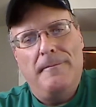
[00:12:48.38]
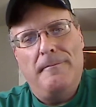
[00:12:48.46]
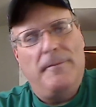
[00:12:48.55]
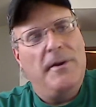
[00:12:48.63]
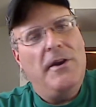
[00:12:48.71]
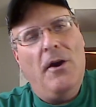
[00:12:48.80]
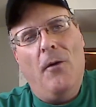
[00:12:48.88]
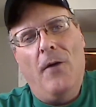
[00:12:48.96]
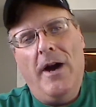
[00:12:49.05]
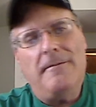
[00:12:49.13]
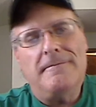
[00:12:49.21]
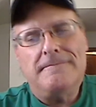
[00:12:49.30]
But you know
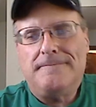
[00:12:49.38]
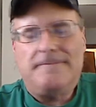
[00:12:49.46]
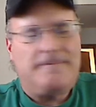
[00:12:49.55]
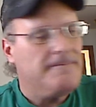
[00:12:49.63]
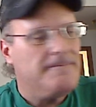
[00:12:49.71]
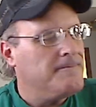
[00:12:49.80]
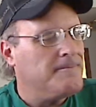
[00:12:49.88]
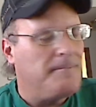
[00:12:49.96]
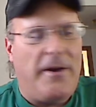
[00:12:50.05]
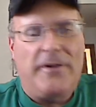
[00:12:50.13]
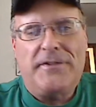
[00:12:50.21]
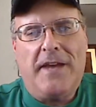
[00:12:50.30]
what?
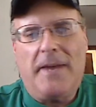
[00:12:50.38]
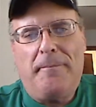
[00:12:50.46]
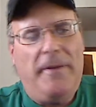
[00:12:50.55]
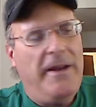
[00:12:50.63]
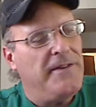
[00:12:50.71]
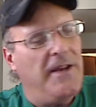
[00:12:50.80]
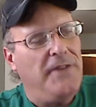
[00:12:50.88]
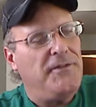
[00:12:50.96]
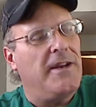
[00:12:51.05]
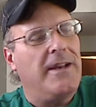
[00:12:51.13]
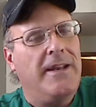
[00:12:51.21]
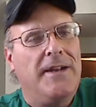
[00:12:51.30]
Parents got to pay
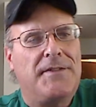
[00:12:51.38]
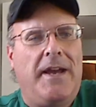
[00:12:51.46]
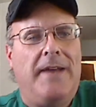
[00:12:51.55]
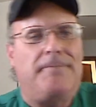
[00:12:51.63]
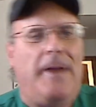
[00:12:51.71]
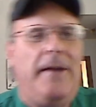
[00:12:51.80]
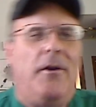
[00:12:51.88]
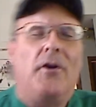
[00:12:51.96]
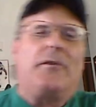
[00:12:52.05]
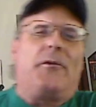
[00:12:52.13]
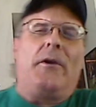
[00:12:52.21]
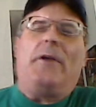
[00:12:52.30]
attention, I guess. I, I don't
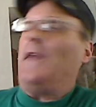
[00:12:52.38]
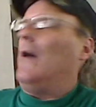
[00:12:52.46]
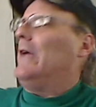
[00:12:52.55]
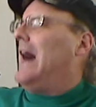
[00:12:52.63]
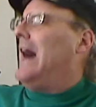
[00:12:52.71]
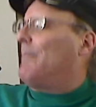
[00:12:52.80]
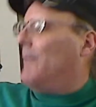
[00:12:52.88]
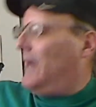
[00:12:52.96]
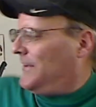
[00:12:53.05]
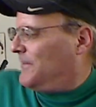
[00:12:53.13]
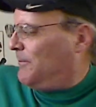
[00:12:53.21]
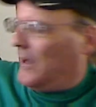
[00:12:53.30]
agree with how he
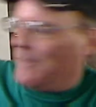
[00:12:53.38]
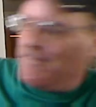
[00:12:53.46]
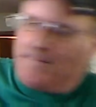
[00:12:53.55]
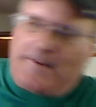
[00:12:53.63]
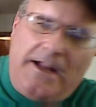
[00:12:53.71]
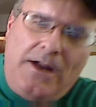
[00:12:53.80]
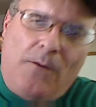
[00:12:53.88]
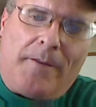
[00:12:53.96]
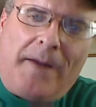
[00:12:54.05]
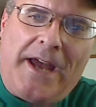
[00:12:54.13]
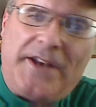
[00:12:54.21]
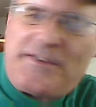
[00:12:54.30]
operates, but what
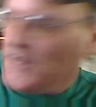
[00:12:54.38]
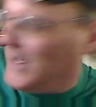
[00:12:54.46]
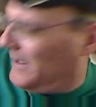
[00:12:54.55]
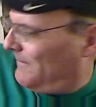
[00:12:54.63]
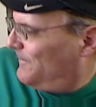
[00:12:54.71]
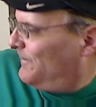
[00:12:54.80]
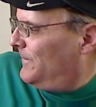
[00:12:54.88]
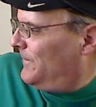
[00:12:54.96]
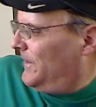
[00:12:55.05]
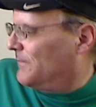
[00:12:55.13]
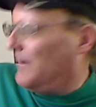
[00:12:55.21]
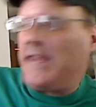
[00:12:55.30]
am I to say?
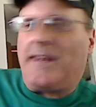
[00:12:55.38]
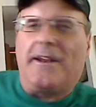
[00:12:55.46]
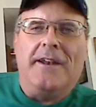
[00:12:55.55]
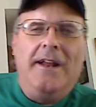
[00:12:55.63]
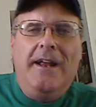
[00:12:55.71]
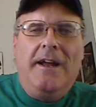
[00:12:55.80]
He's making it.